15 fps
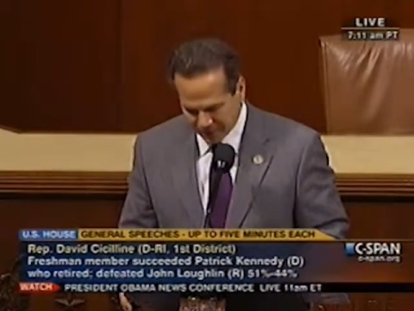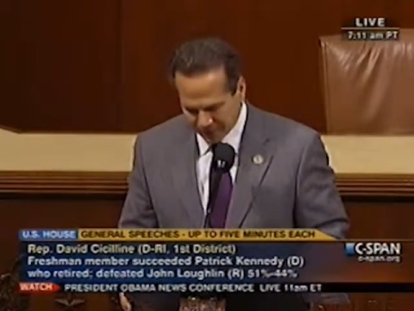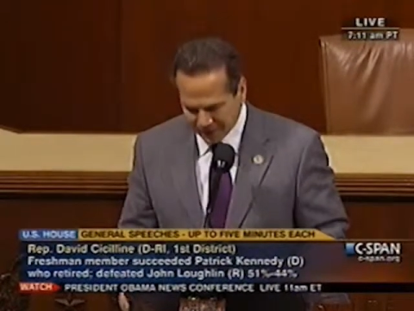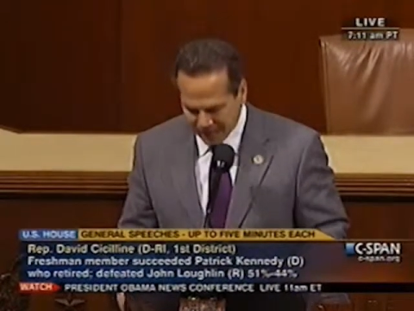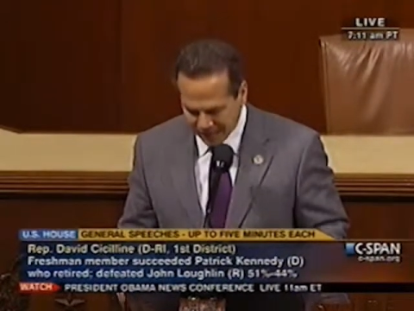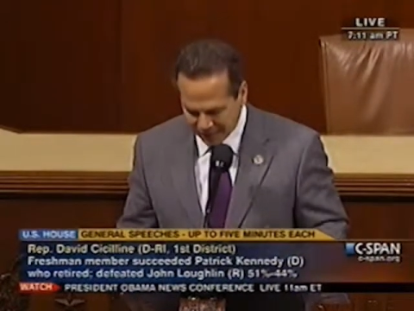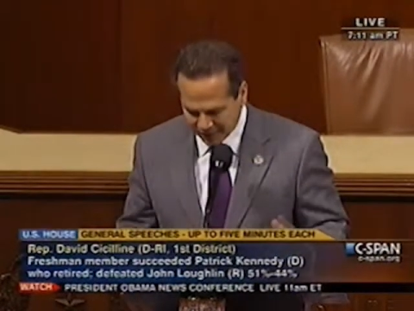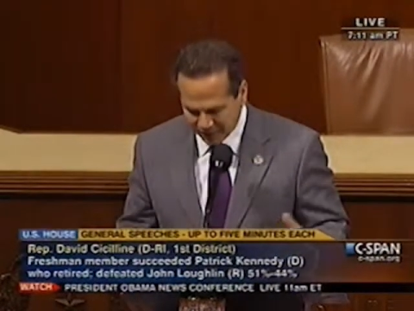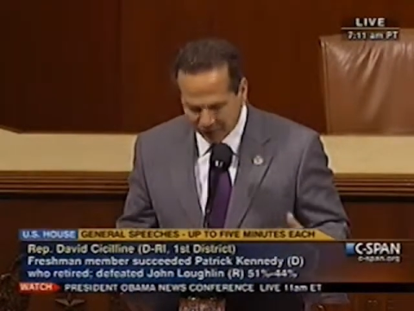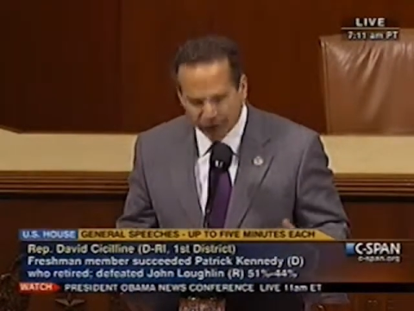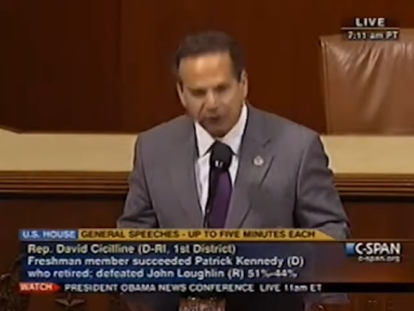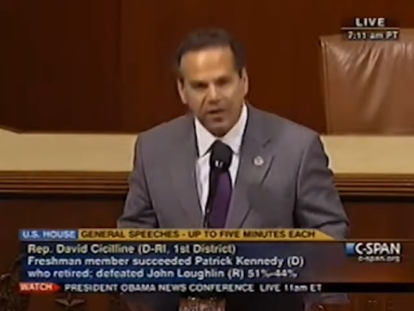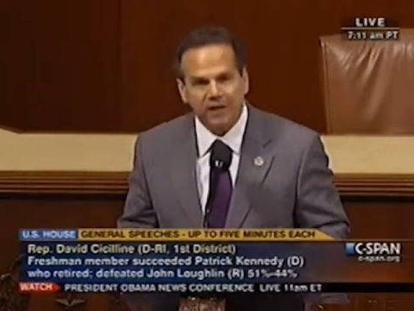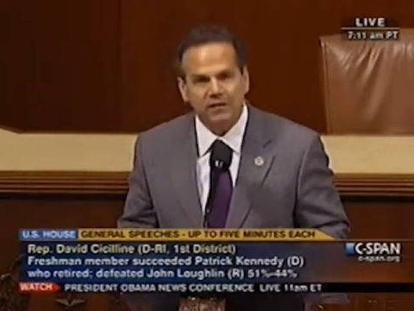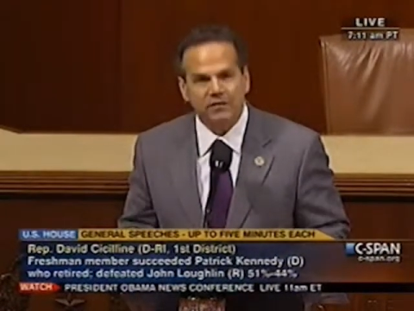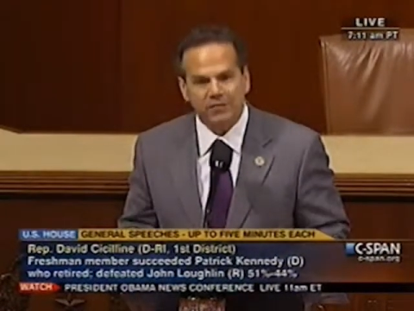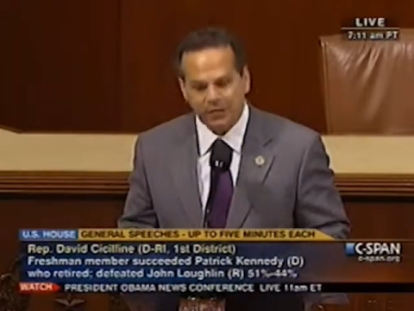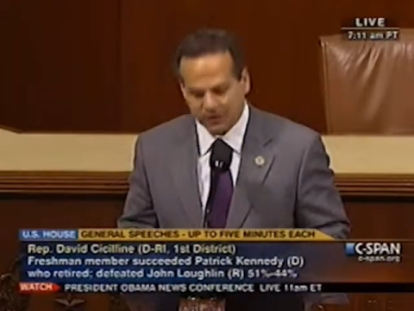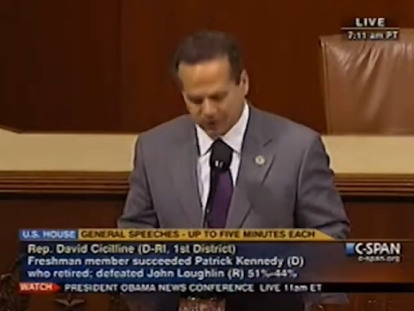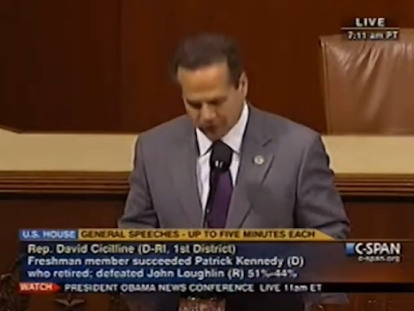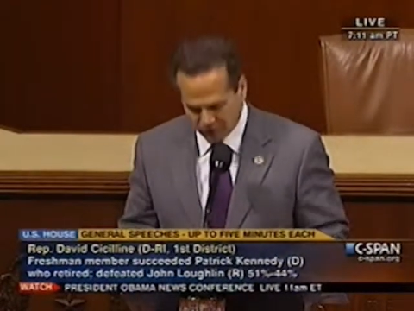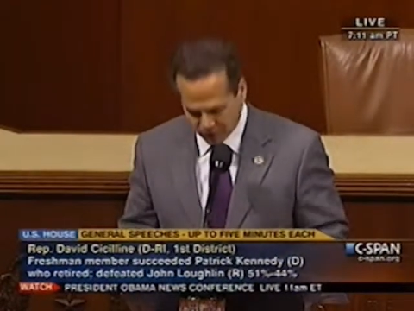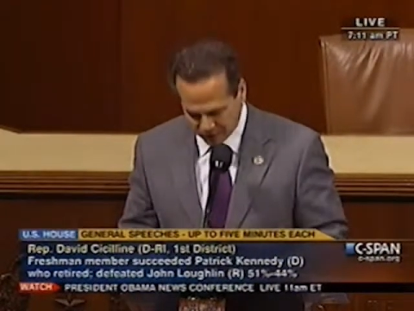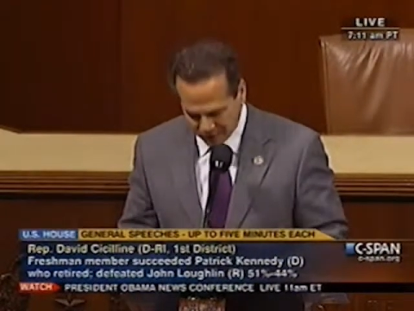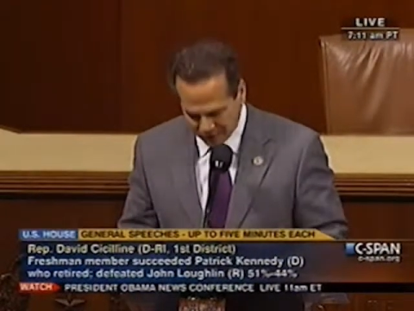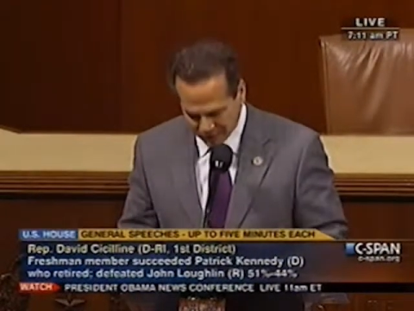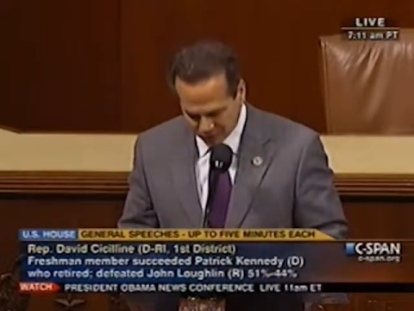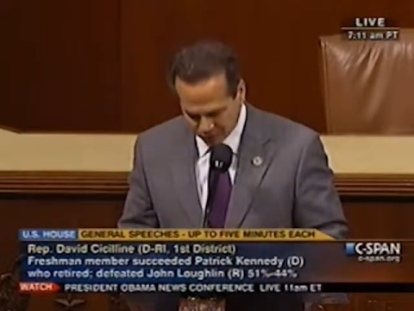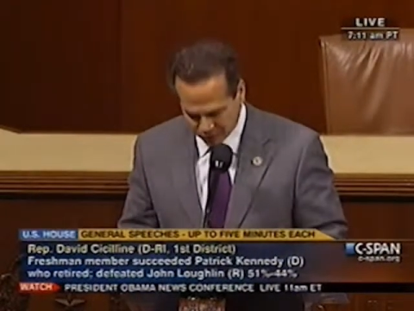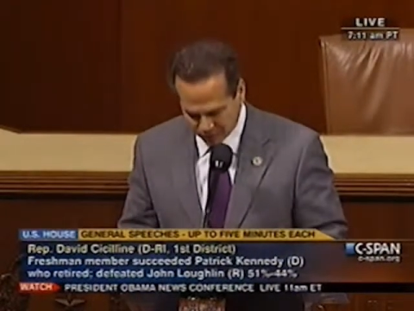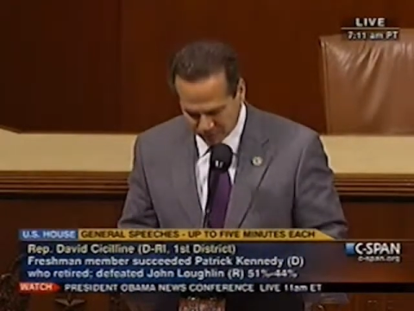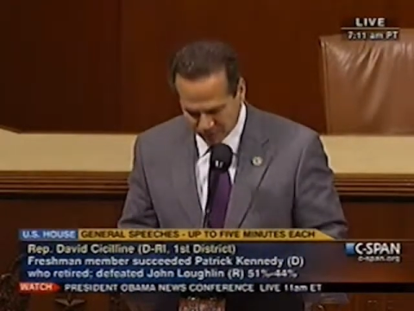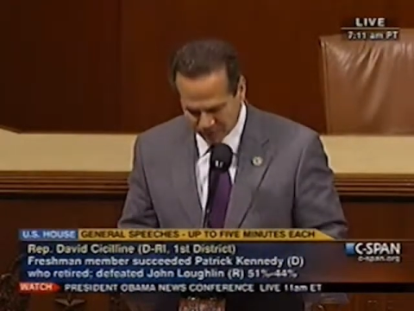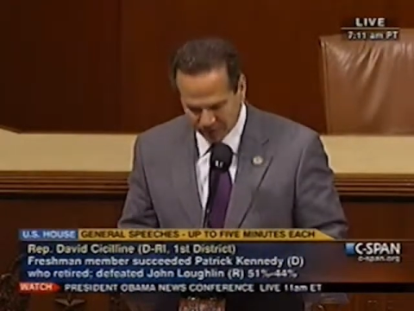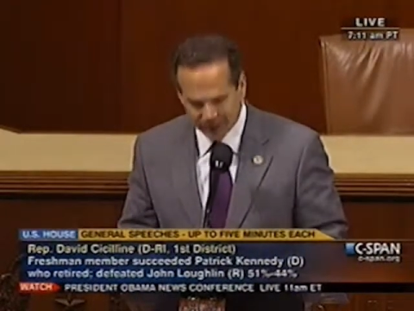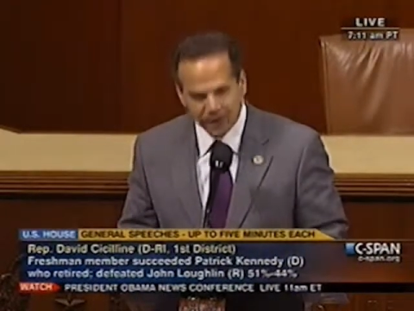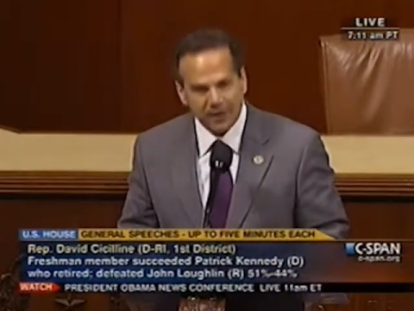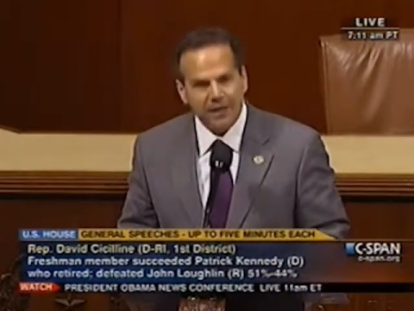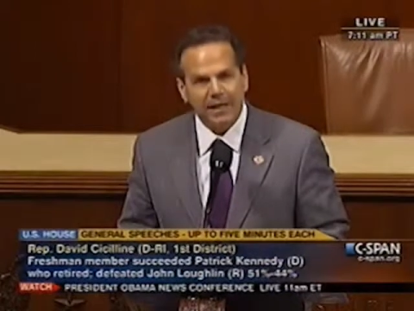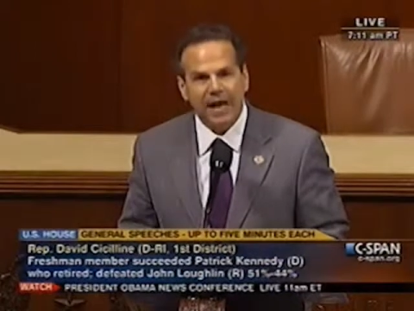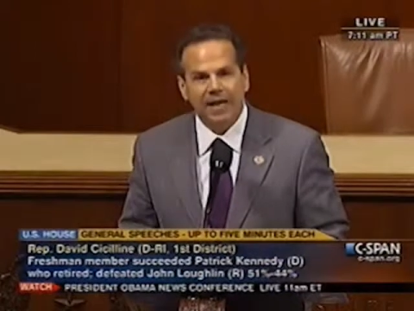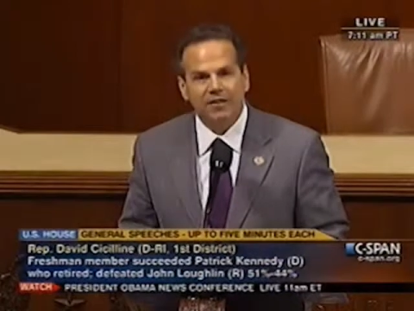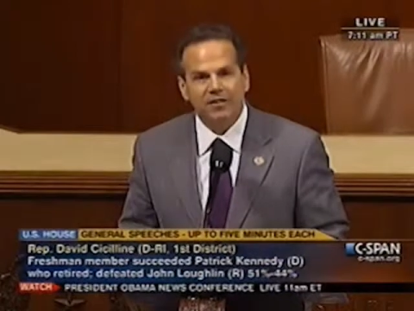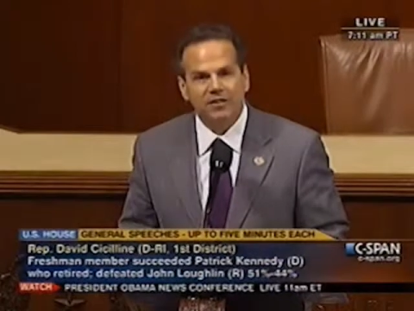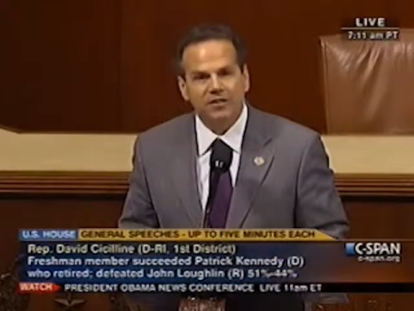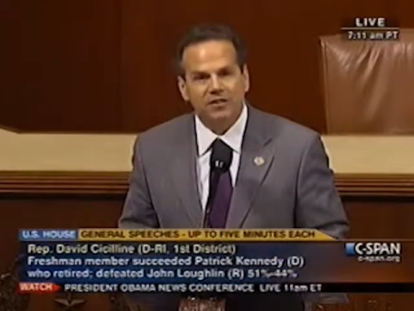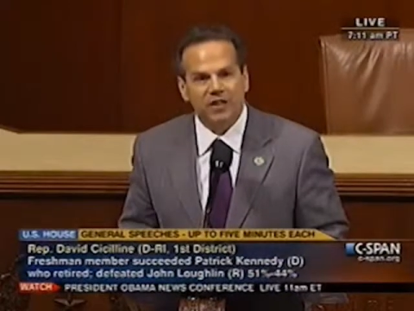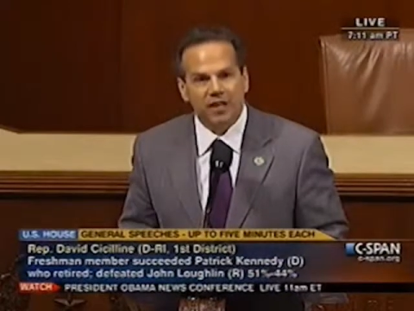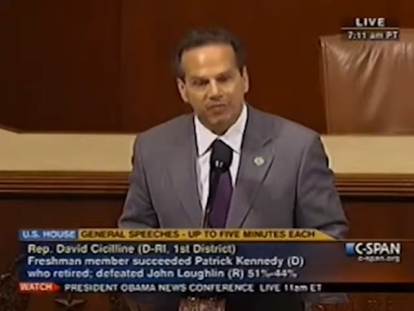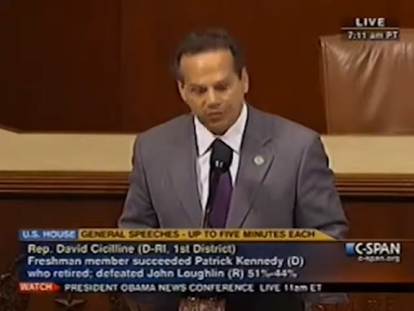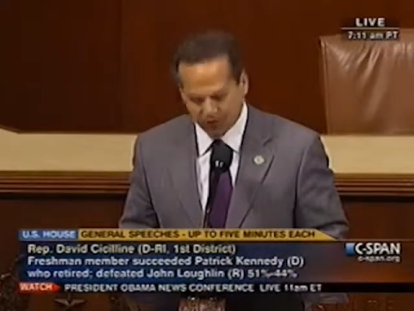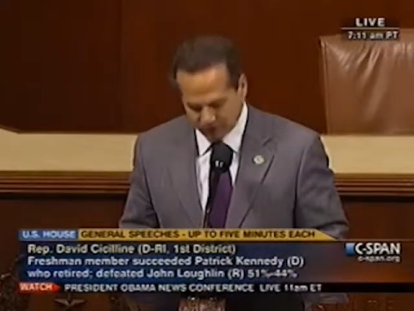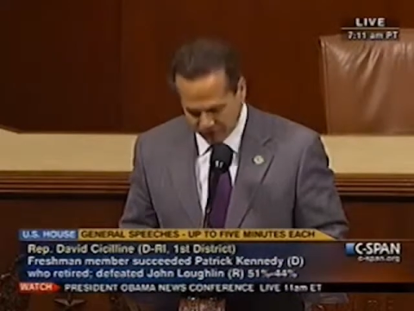not in the effectiveness of our classrooms, not in the safety